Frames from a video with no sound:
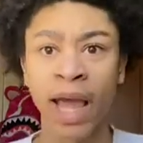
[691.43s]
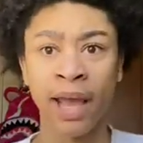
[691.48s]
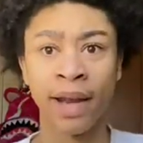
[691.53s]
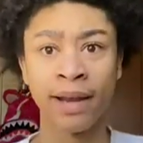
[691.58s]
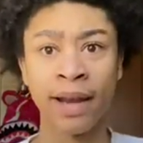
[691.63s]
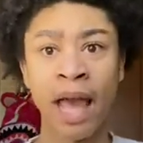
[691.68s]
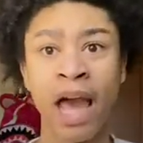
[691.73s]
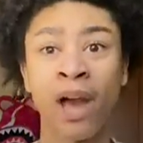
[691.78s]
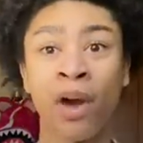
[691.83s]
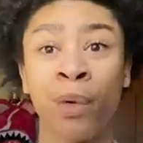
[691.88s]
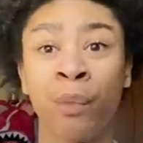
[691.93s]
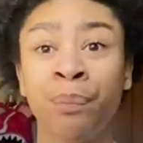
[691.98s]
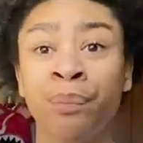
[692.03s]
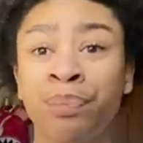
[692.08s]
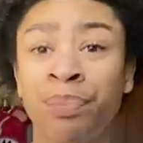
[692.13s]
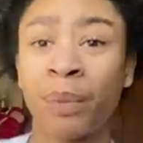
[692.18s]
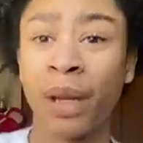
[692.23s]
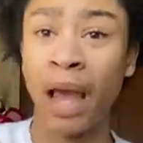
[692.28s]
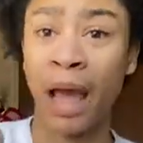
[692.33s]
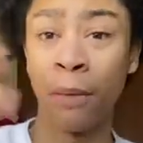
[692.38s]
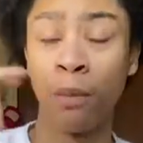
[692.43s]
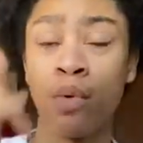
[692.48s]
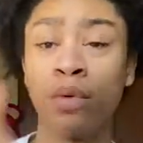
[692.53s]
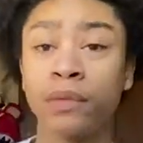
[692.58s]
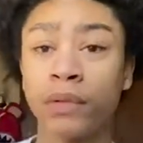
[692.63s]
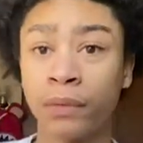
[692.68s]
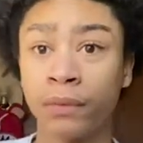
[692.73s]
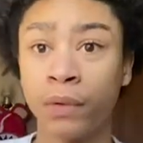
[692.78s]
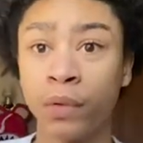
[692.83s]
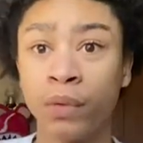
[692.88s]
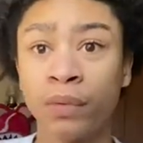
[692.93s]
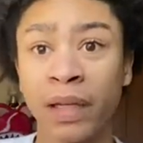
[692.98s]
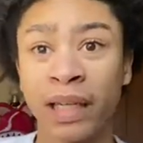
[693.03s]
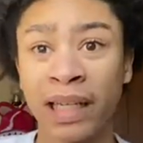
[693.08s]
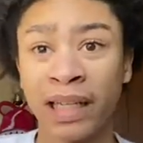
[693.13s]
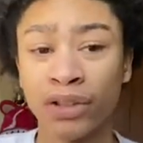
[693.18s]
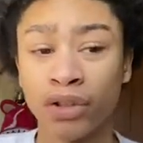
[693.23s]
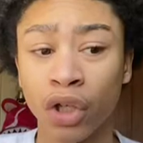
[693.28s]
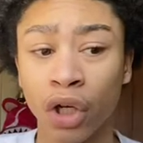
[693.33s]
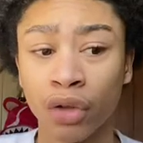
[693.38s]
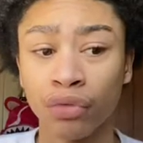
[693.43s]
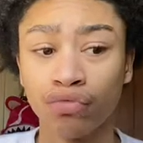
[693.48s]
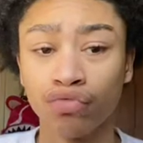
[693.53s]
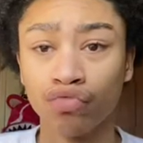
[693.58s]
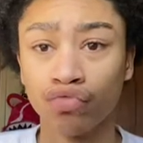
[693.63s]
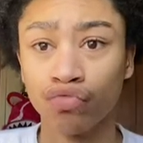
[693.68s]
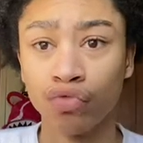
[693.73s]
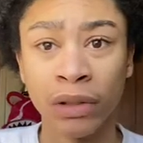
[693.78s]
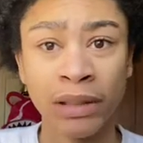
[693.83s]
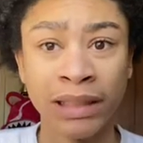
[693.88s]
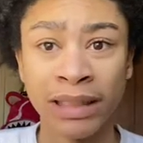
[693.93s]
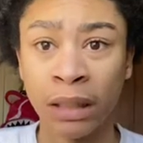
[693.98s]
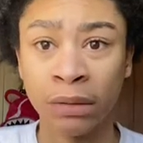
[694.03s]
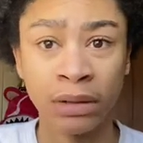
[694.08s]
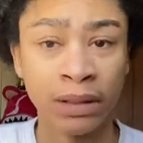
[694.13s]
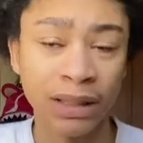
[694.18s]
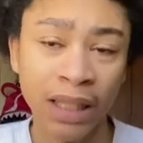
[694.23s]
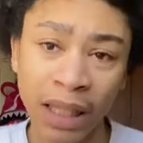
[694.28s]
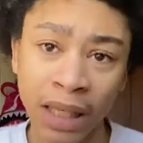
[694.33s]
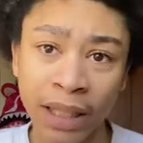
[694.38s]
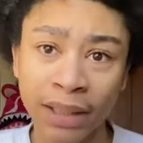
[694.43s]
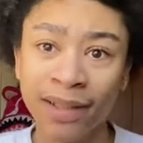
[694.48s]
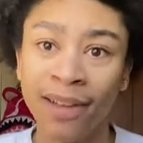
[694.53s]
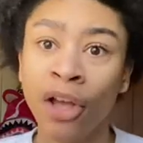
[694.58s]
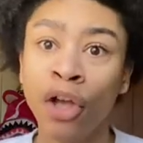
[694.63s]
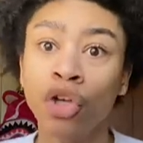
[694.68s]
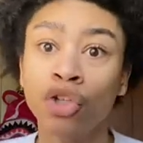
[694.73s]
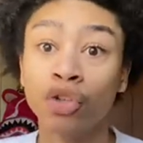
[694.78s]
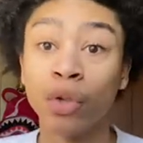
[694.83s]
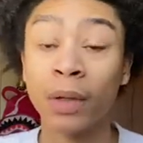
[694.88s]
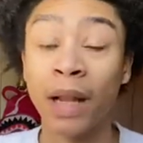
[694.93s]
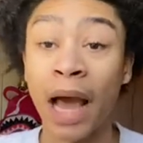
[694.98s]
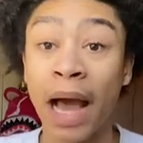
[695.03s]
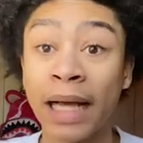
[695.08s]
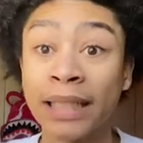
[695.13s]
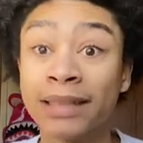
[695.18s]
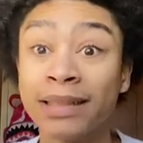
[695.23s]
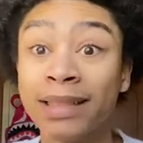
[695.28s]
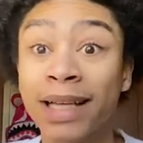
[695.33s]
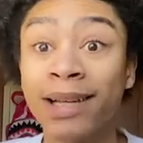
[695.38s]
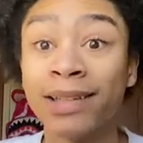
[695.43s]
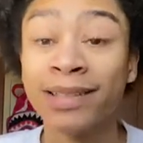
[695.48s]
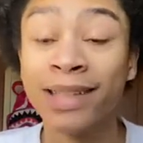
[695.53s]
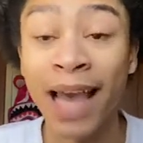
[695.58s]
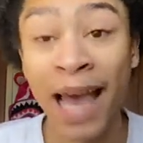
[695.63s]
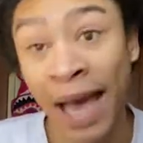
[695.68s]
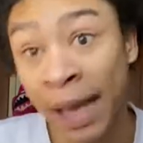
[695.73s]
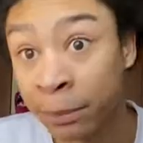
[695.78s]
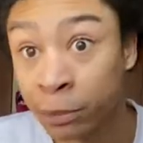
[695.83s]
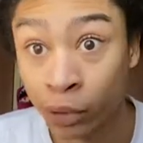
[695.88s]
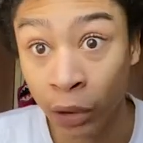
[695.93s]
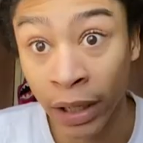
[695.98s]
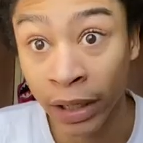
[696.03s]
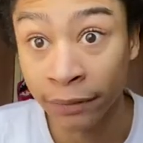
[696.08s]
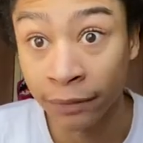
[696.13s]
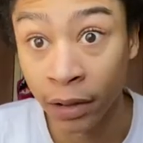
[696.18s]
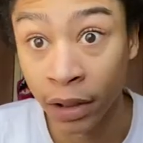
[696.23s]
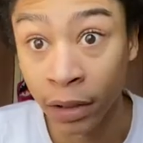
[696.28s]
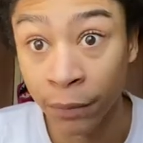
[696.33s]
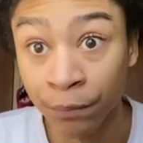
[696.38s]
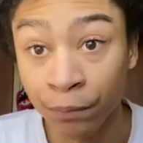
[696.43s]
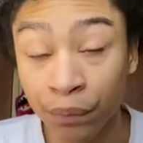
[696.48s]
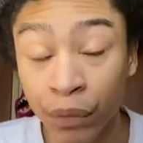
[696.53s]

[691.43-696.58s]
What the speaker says: Now I'm off the roof and I start running down the stairs. So now I see a cab driver.